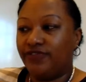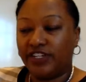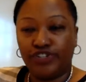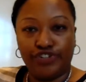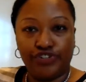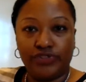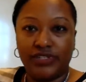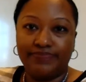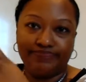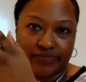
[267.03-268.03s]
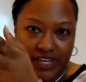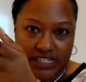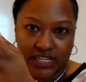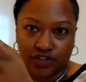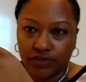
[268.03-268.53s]
fixtures,
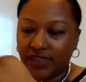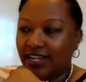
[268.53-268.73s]
etc.